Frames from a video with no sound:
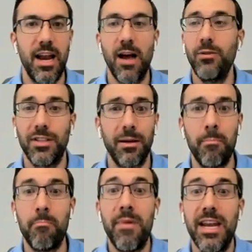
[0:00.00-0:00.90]
And I would
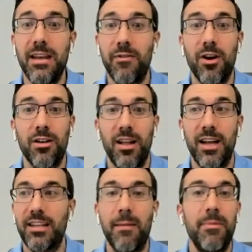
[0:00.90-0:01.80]
say many of our clients,